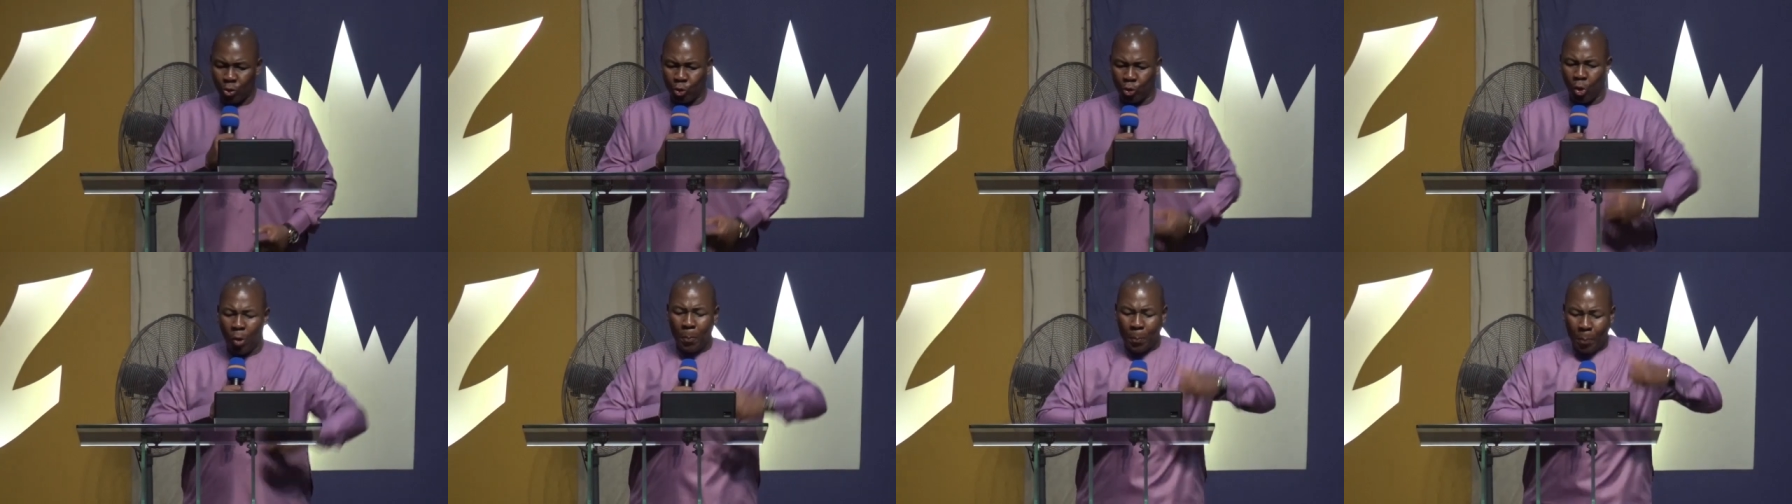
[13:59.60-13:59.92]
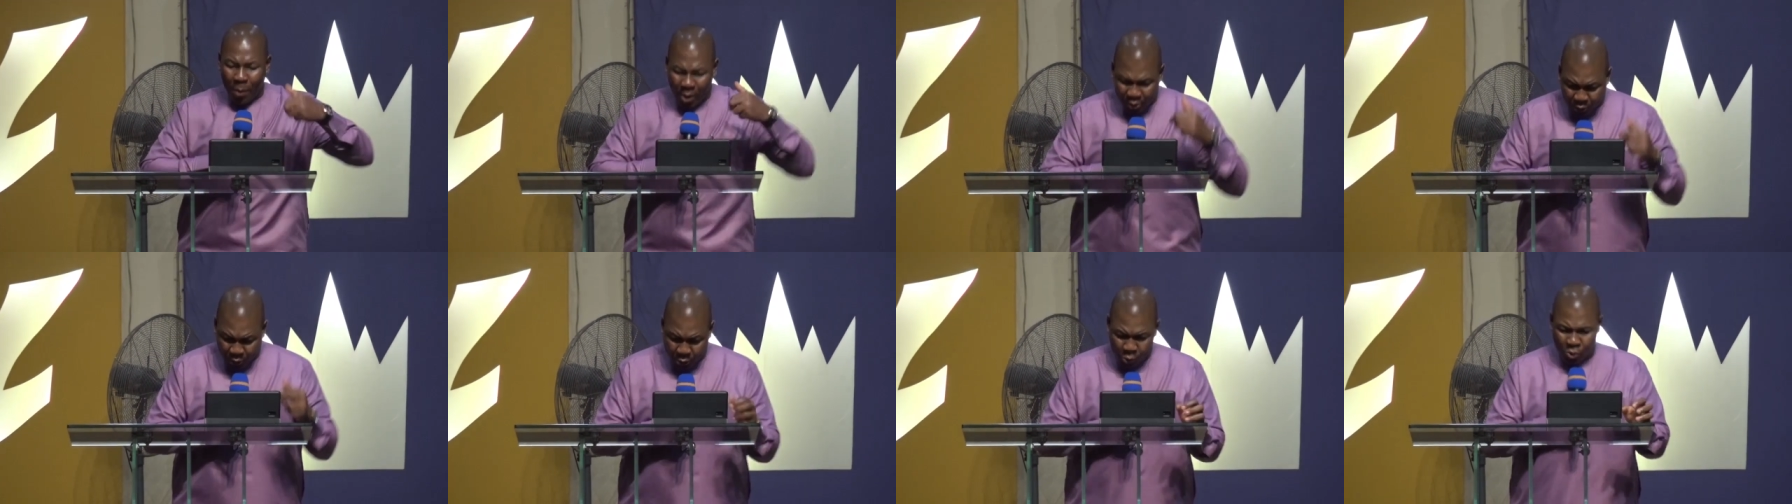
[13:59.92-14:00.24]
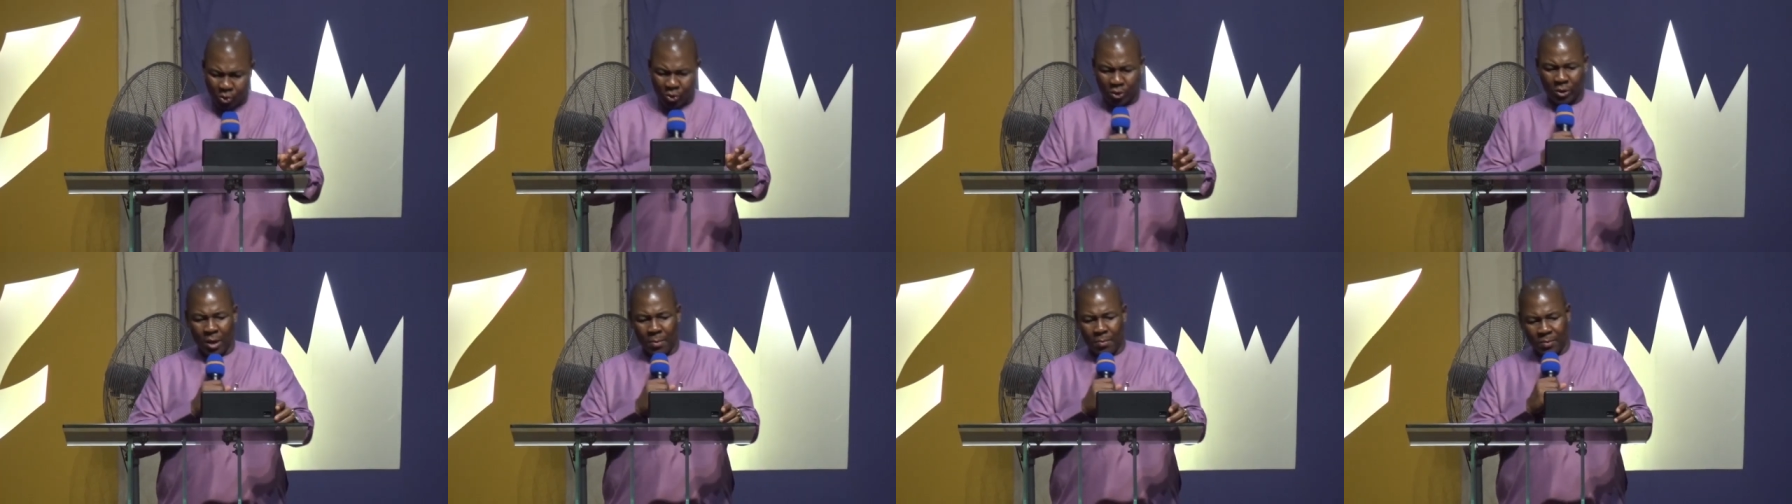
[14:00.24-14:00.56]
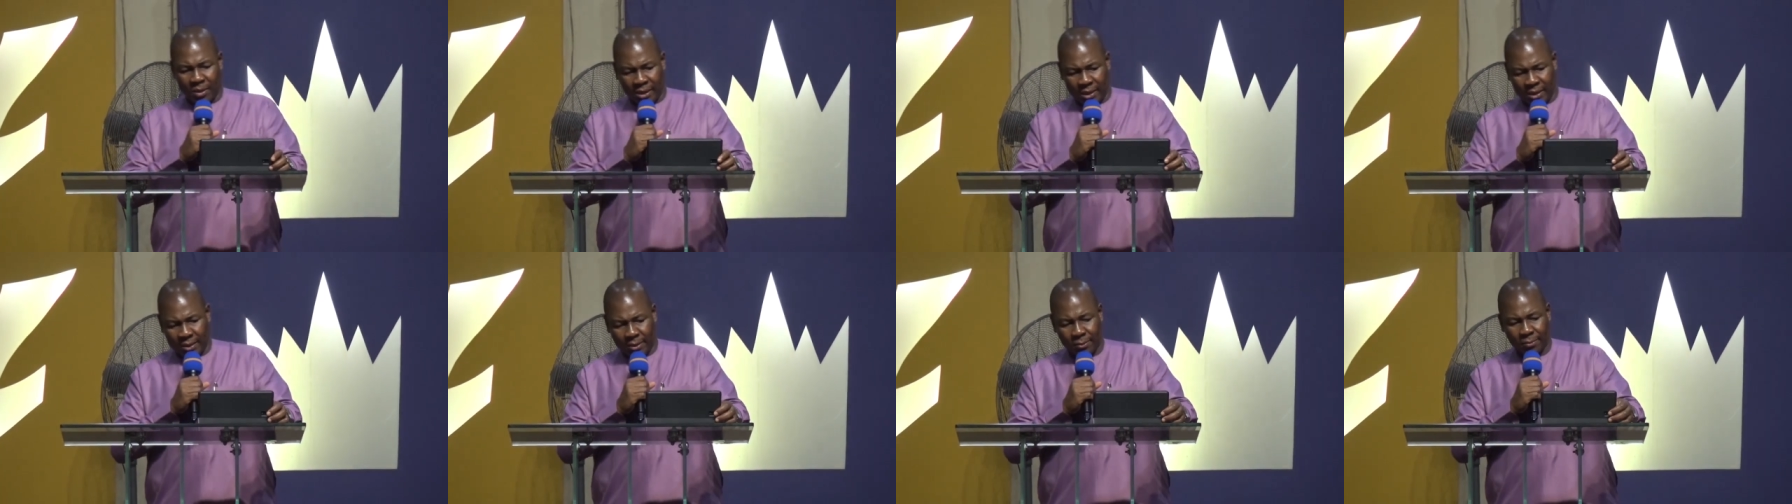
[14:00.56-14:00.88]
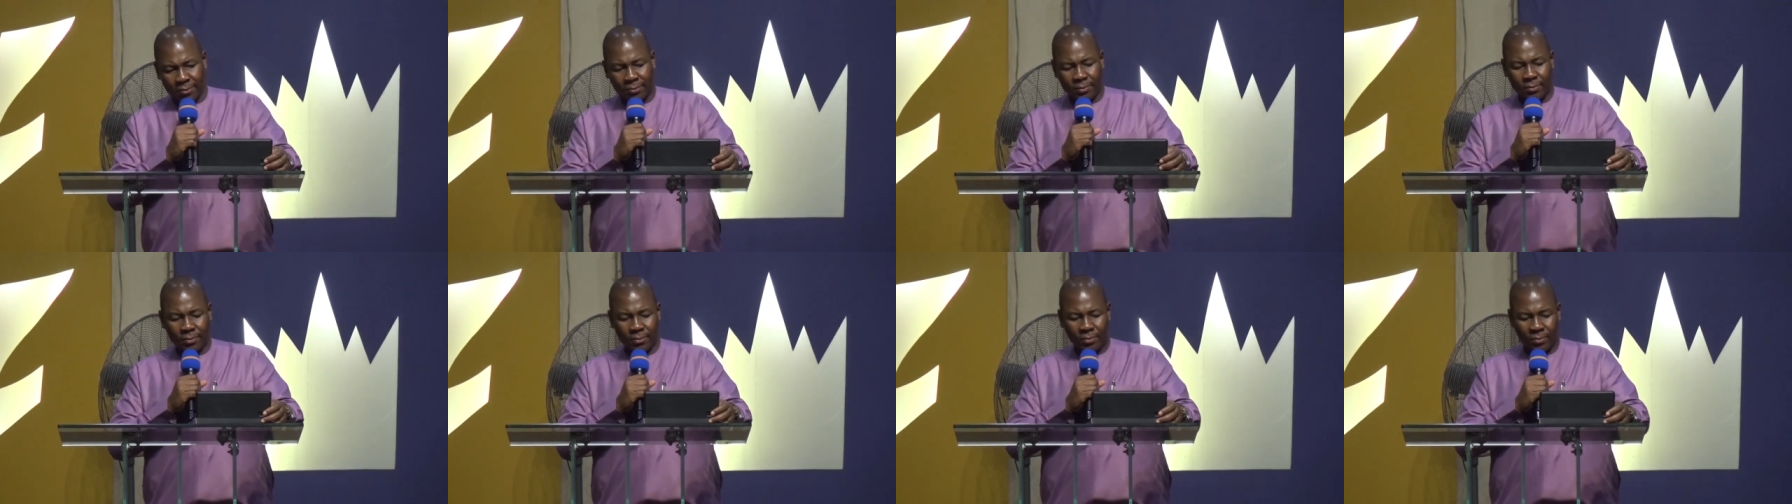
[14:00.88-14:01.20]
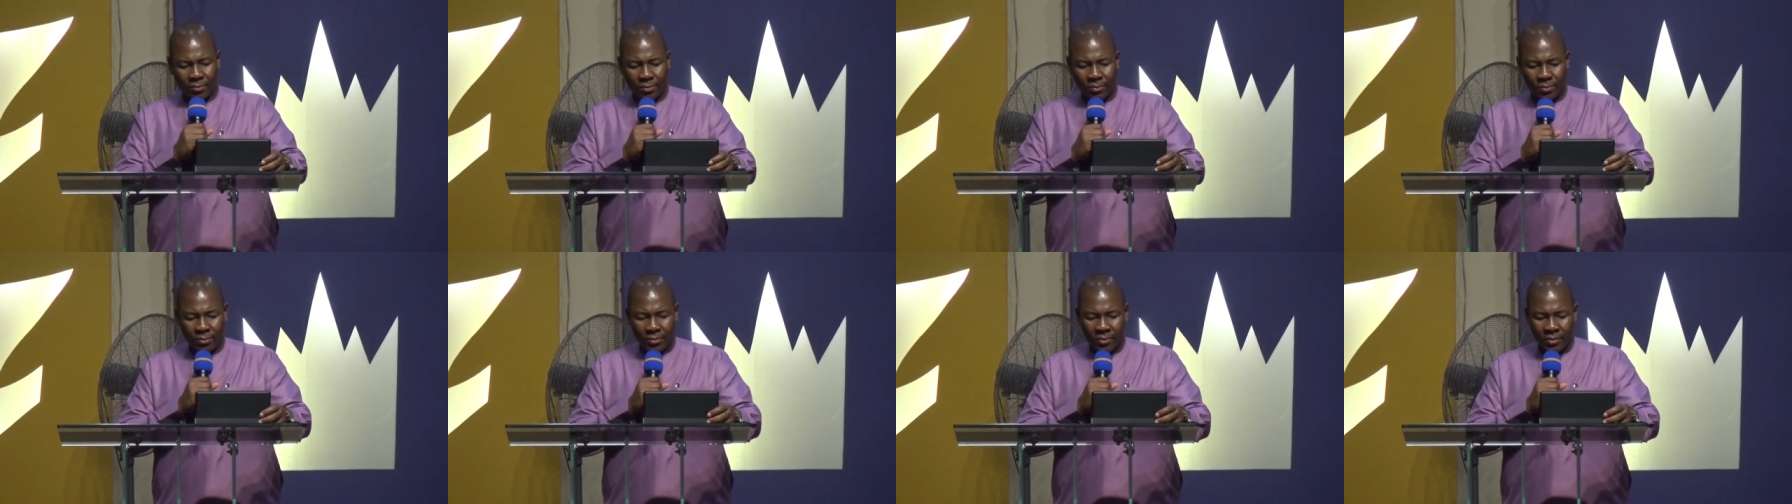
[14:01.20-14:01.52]
to pursue something.
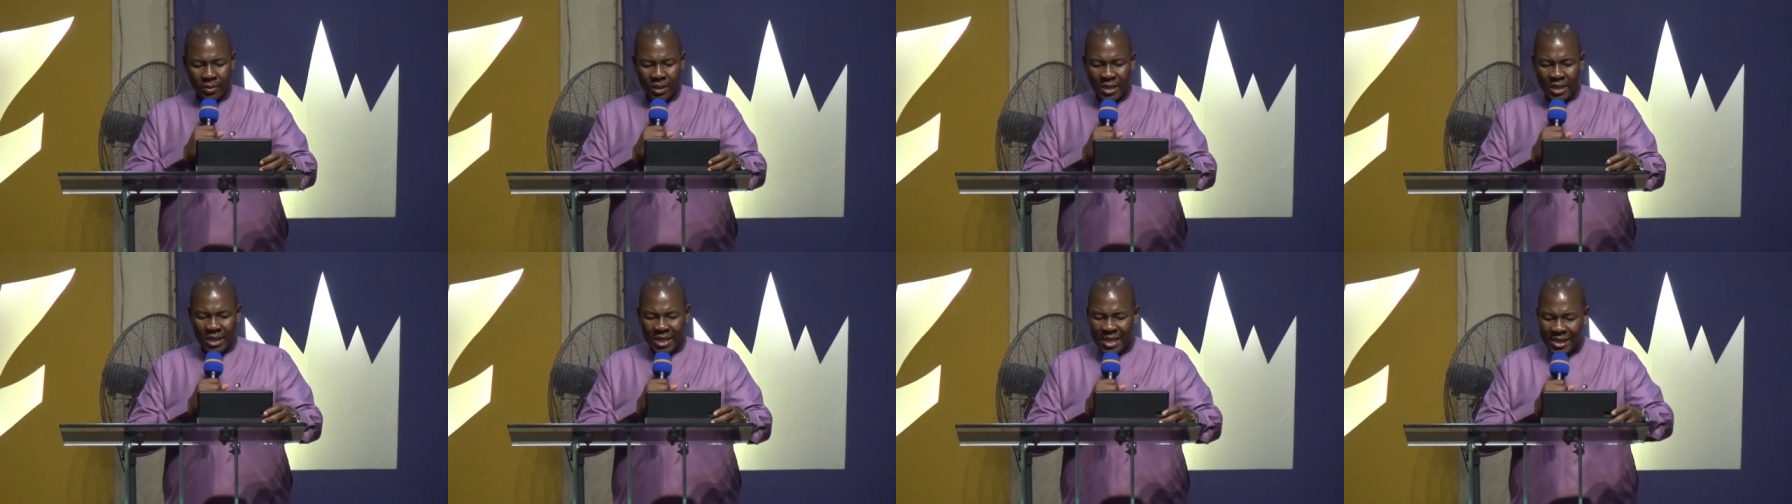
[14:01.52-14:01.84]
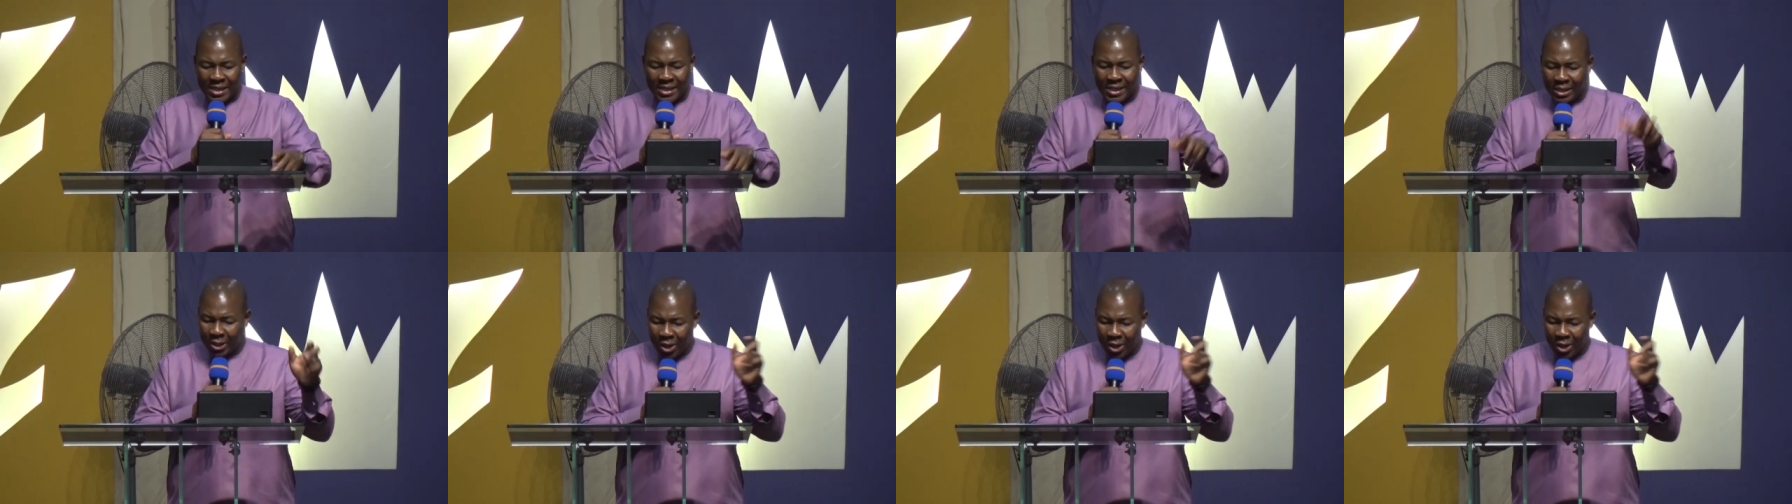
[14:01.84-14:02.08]
Is